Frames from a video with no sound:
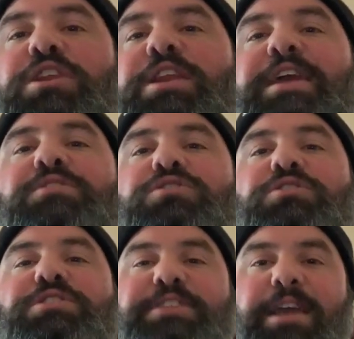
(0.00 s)
and answer
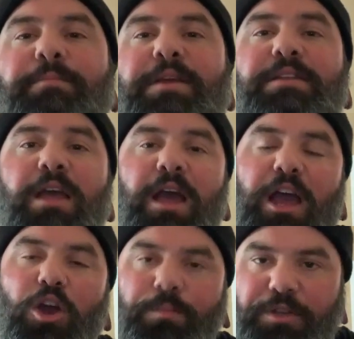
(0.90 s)
segment.
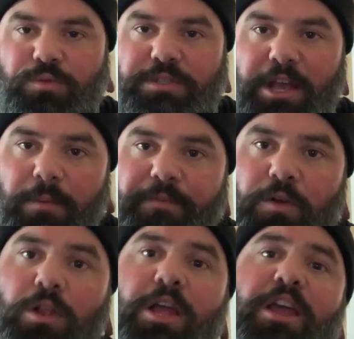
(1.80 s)
I hope this was
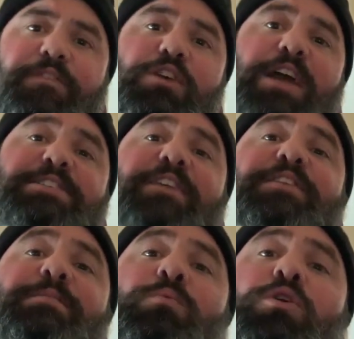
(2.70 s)
helpful. If you guys have
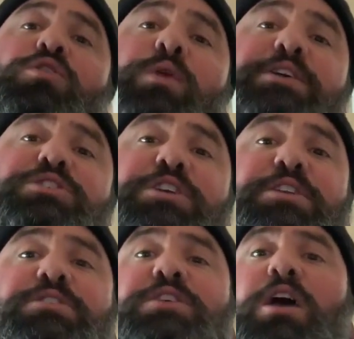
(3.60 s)
any more
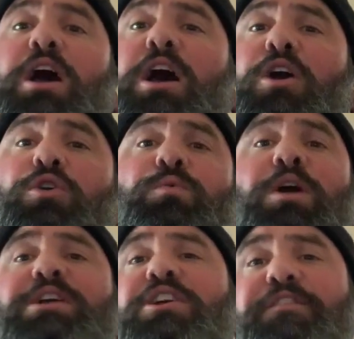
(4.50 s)
questions or you
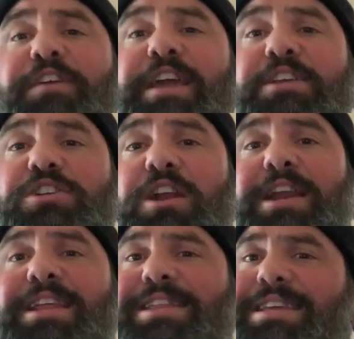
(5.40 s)
want clarification on
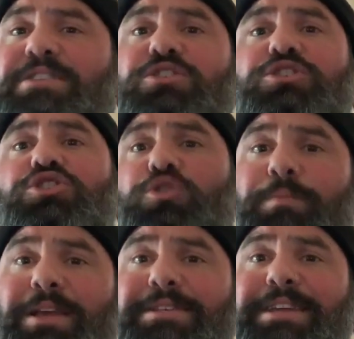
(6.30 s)
any of these, just shoot
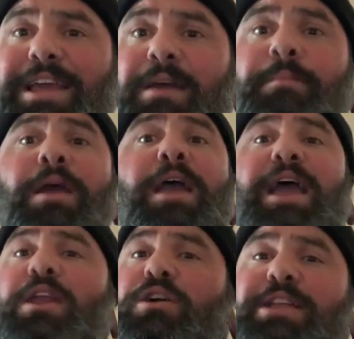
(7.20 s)
me a DM
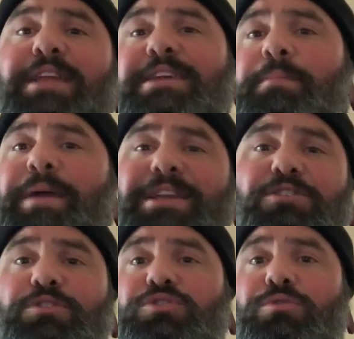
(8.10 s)
and I'll gladly get back
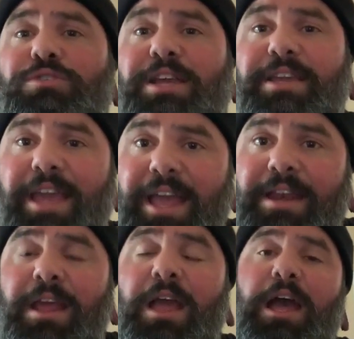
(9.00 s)
to you as soon as I
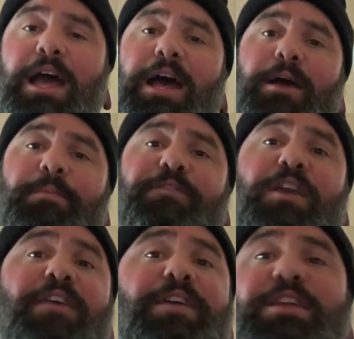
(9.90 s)
can. If
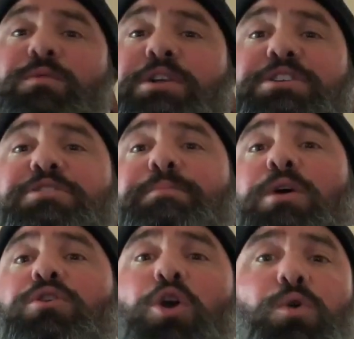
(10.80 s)
you have any questions
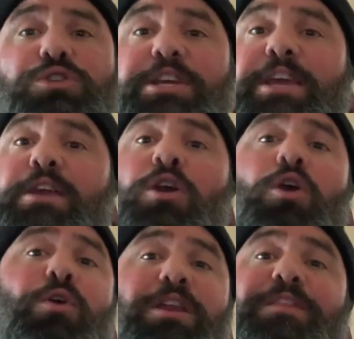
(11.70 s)
about coaching
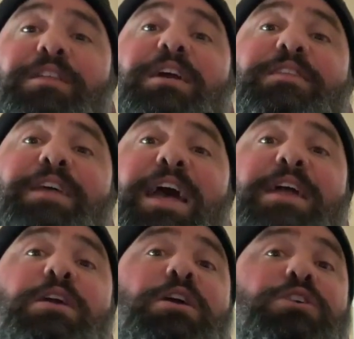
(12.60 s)
or anything like
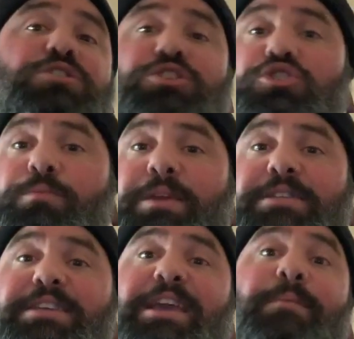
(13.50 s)
that, just shoot me a
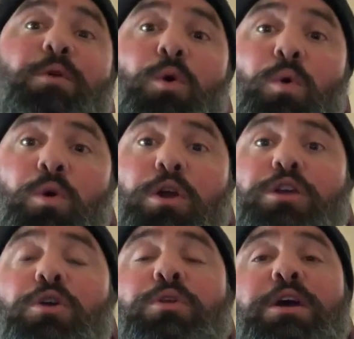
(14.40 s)
DM or
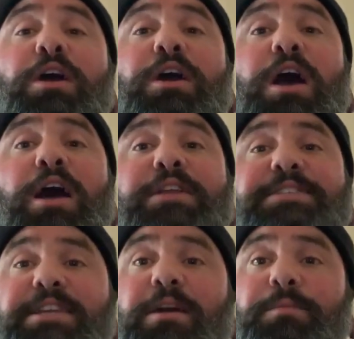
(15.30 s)
go to
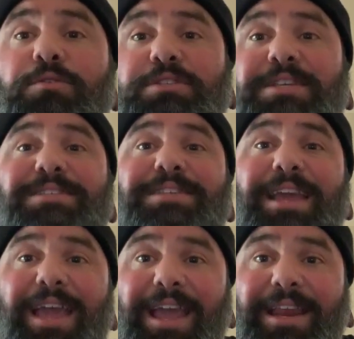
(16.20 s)

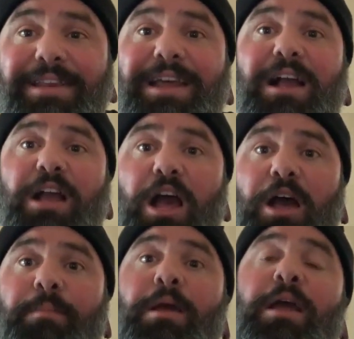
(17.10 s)

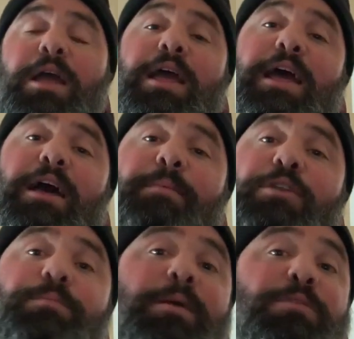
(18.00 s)
twcstatehated.com
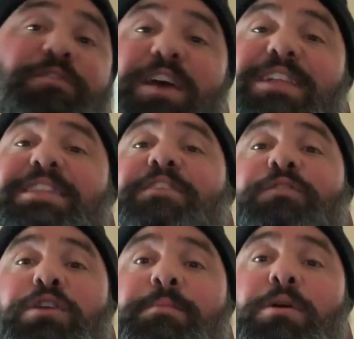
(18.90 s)
and you'll be able to find a link
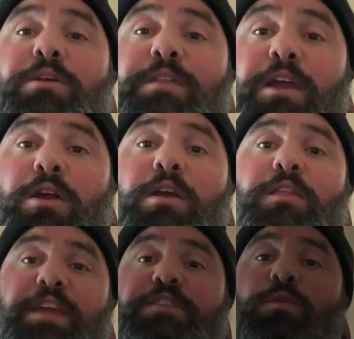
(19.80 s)
for an email in there.
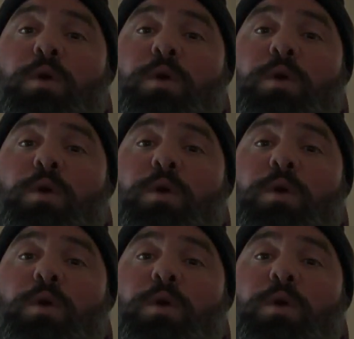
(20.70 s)
Thanks for